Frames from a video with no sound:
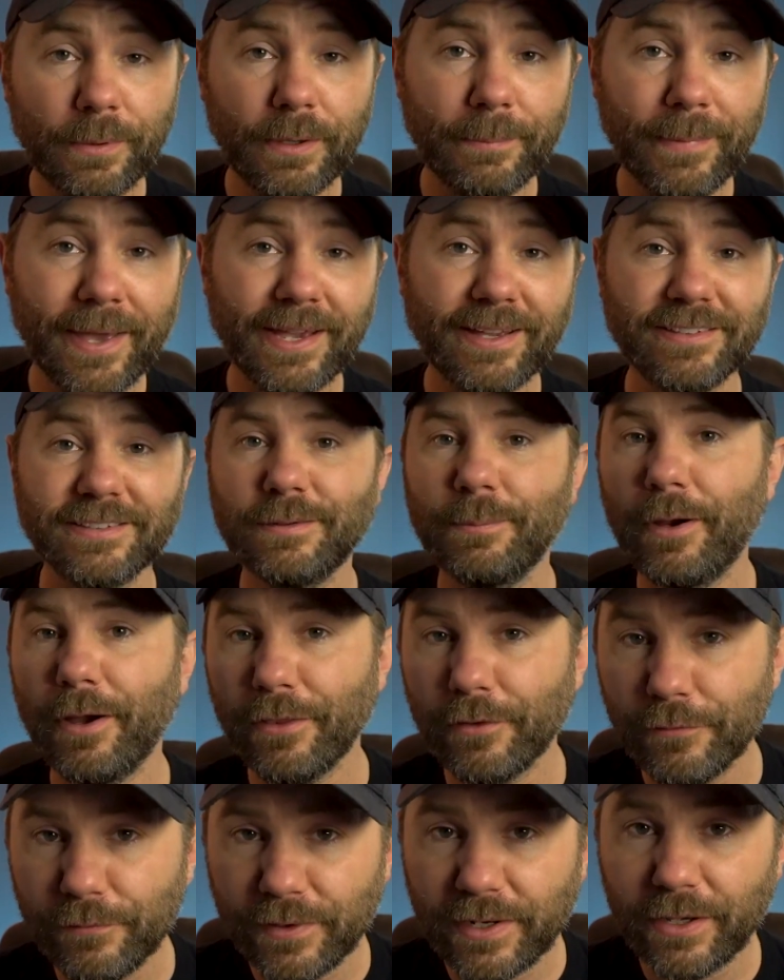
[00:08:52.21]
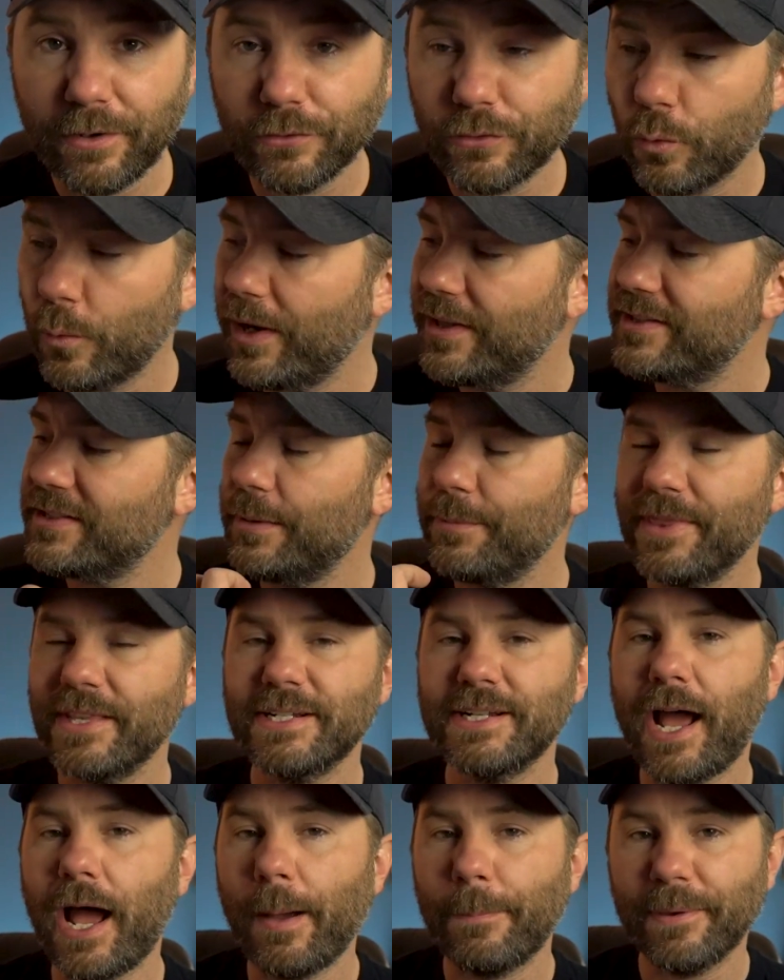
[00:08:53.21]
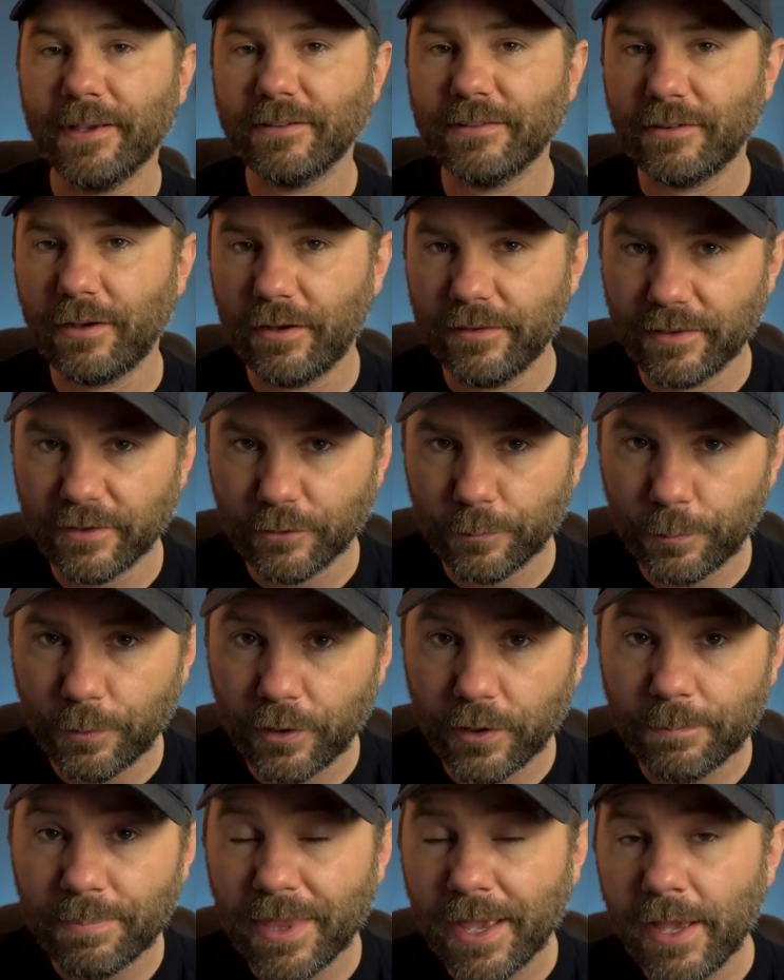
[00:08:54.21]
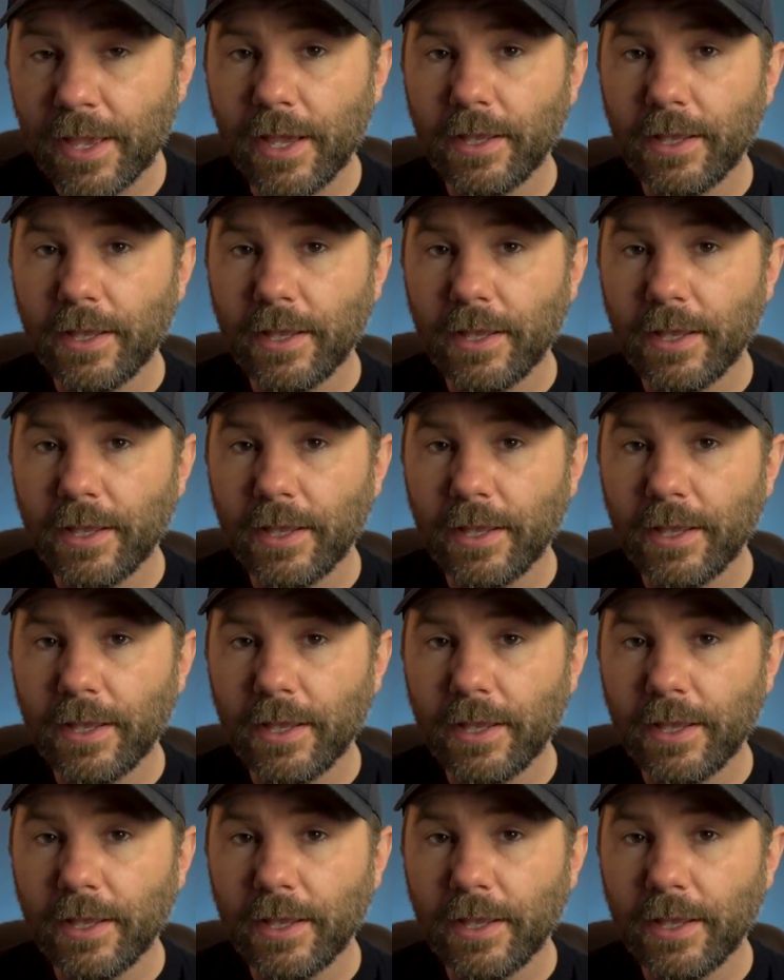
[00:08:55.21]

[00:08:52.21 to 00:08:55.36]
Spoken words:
be making some other videos around some of the topics taught in this book.